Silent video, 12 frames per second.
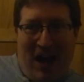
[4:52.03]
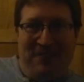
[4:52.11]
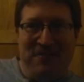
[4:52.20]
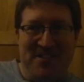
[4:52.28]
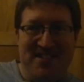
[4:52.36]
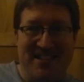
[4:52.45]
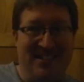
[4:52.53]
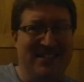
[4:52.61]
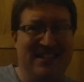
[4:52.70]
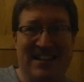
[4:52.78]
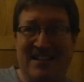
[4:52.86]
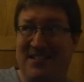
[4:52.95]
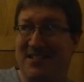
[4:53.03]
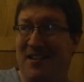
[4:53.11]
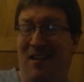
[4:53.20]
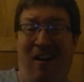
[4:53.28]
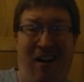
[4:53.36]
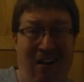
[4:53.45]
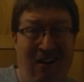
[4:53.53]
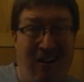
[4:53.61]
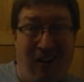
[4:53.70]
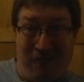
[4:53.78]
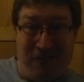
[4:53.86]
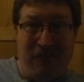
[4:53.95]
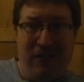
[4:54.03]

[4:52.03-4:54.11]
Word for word: haven't seen at least half